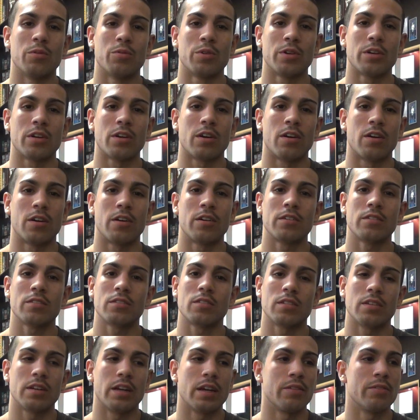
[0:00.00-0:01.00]
work hard
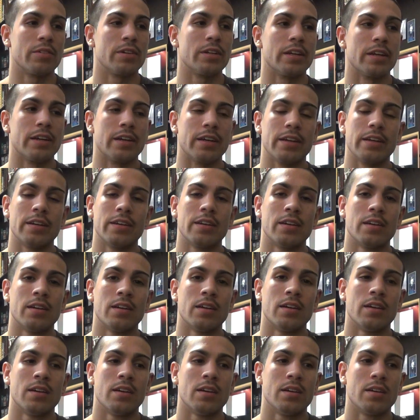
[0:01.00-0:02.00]
every day.
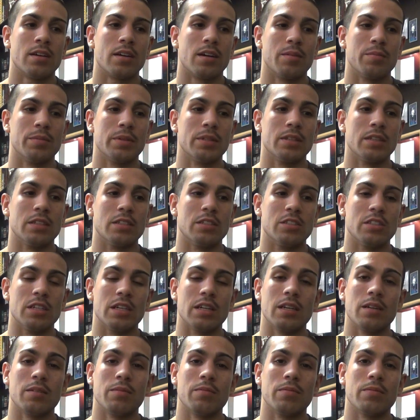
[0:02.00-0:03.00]
I'm in the
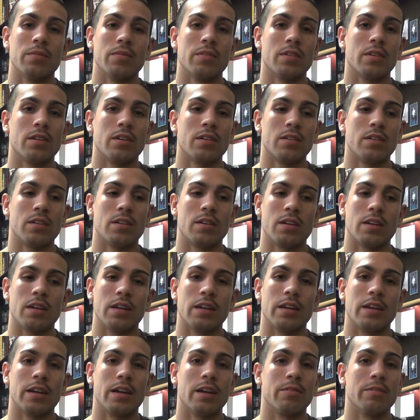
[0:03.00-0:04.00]
gym
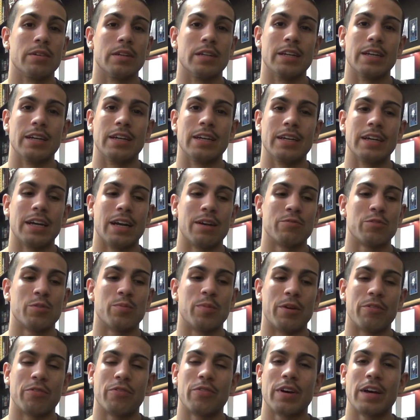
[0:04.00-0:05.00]
every day. After
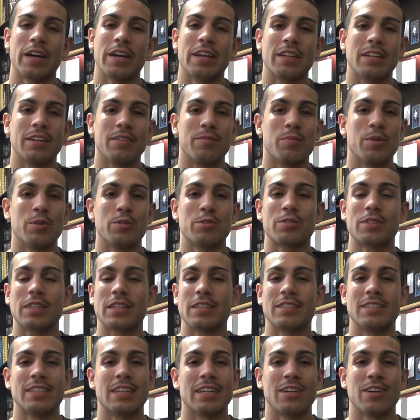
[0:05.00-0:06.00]
my fight, the most I
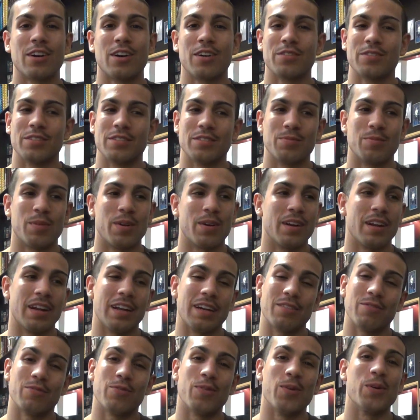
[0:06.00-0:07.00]
take off is probably
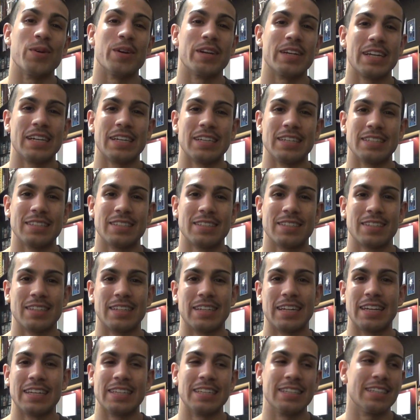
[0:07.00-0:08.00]
like 4 days,
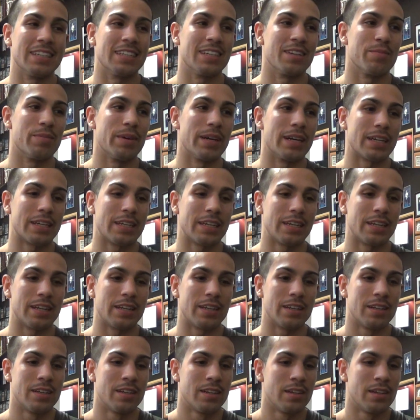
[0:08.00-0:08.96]
and I need to get back in.